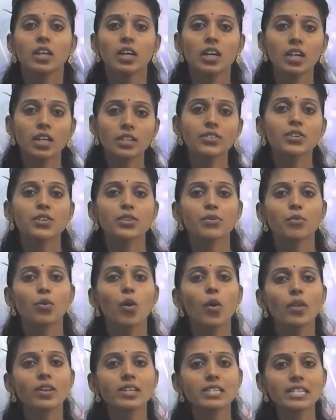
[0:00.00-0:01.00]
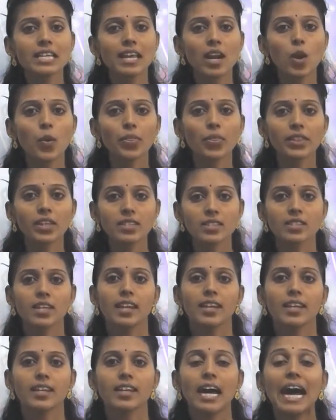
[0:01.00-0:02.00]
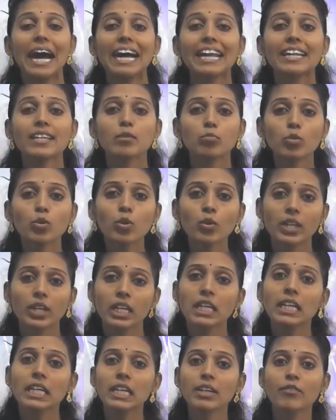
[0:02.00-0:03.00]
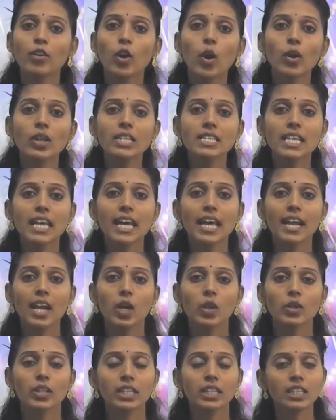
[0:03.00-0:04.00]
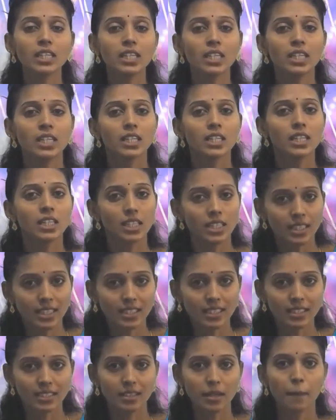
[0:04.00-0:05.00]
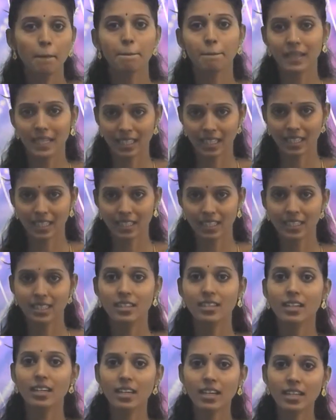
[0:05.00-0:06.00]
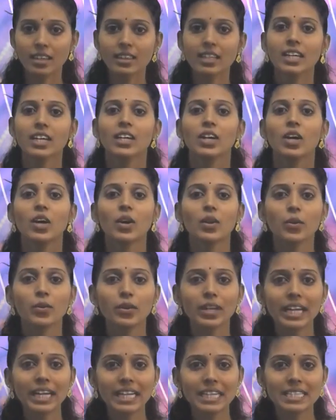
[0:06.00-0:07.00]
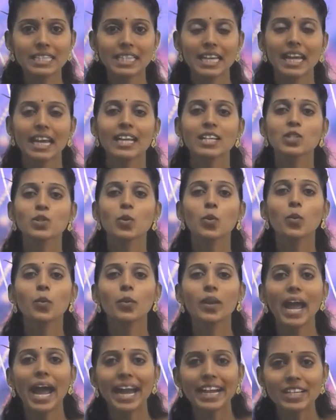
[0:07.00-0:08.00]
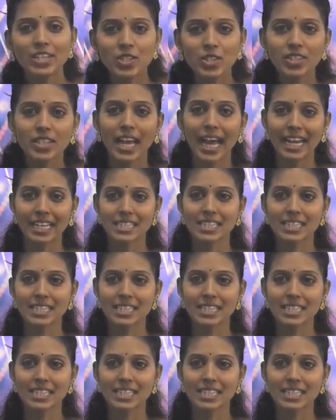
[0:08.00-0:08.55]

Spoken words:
Earth revolves around the sun and the moon revolves around the earth. But earth rotates its own axis.